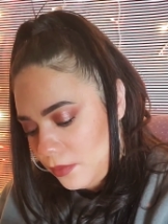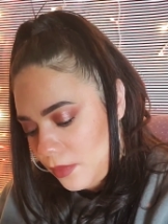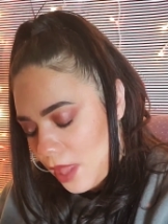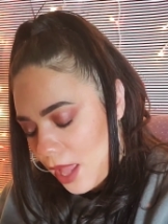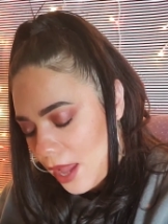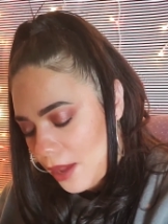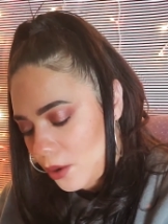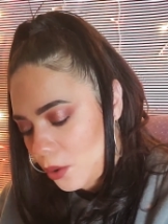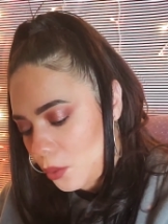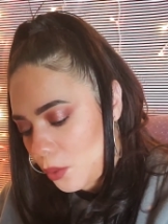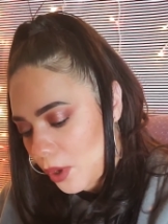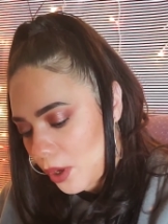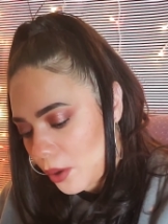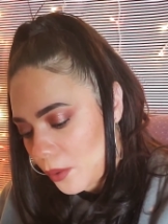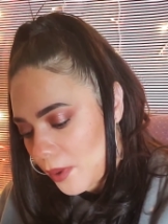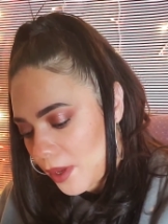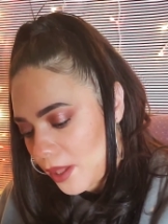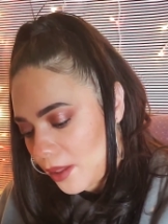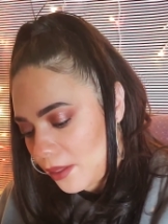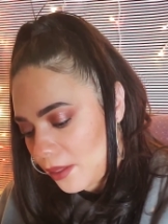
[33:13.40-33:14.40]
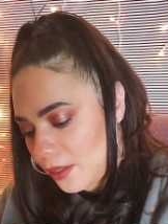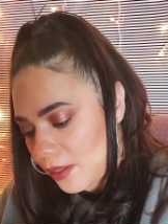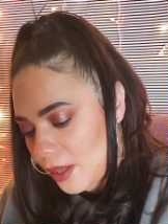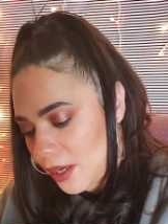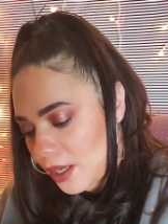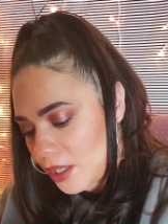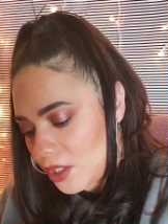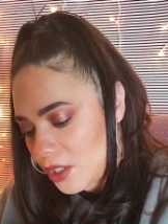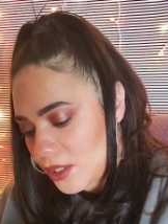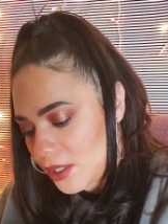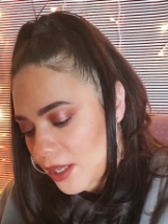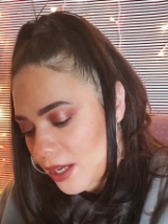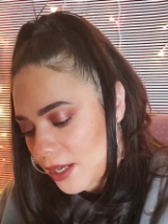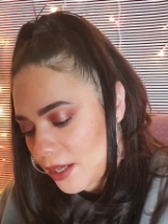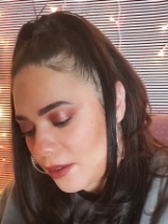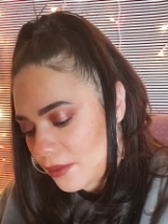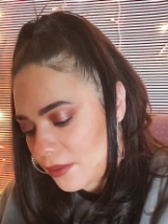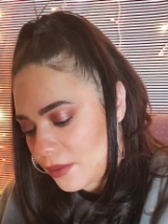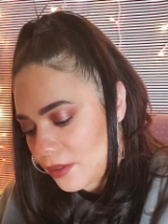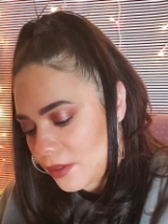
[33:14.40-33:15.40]
how to work with, and I just
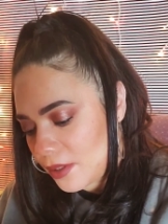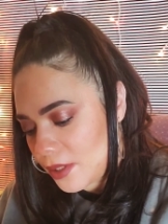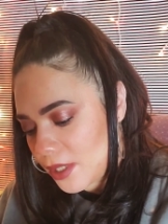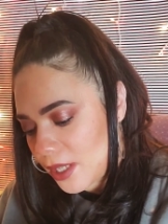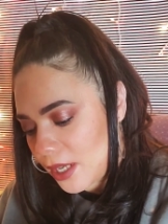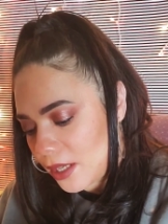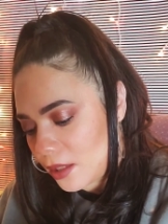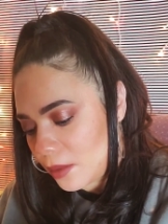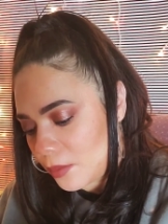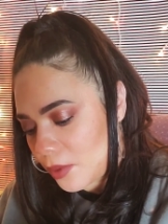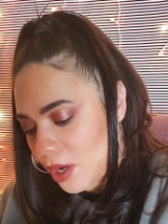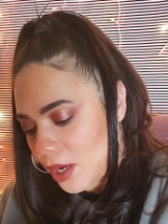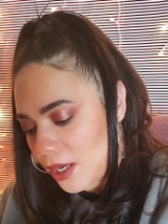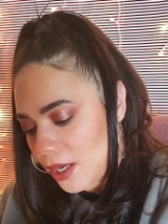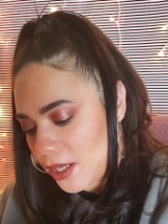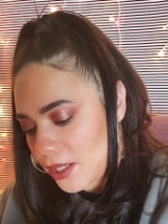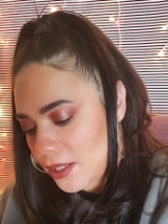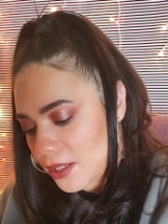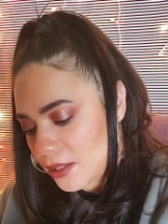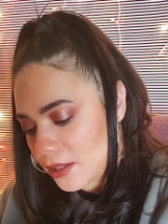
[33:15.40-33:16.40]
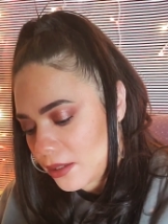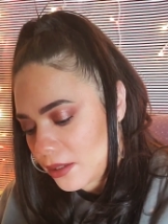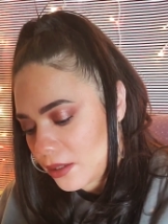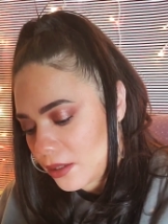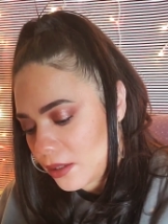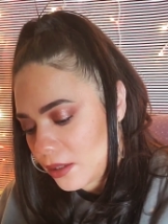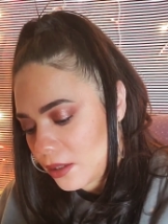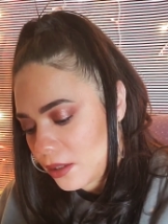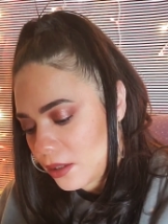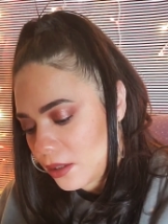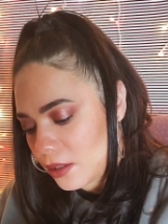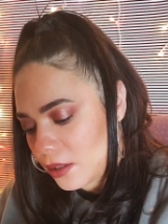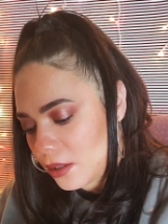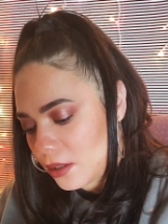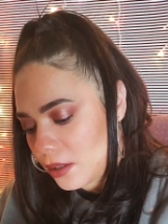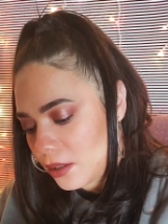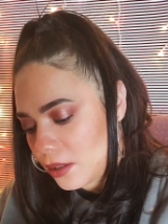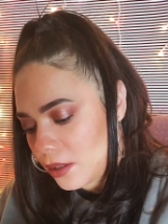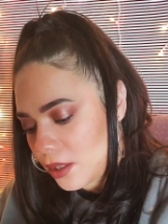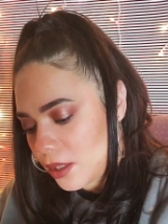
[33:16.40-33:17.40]
kind of take the product
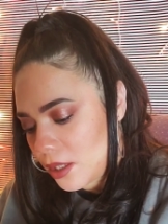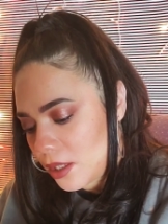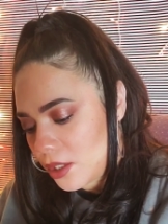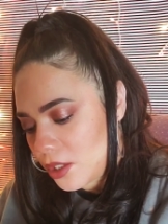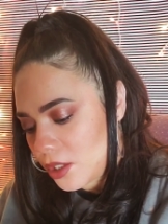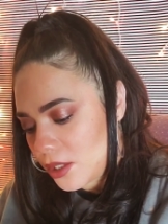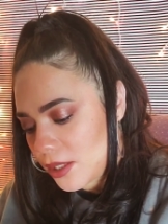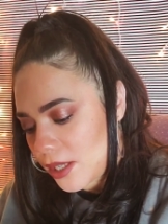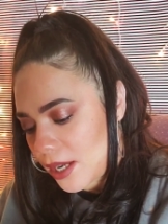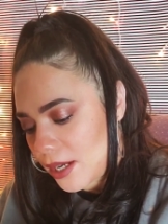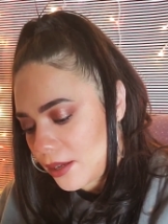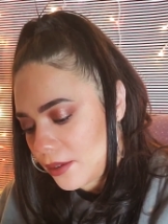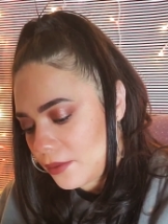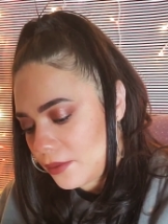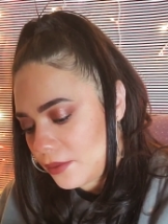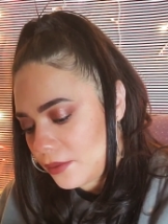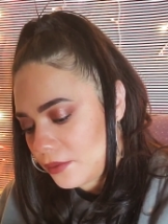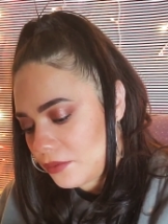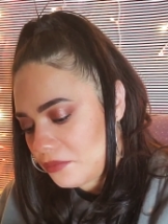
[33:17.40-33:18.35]
and just kind of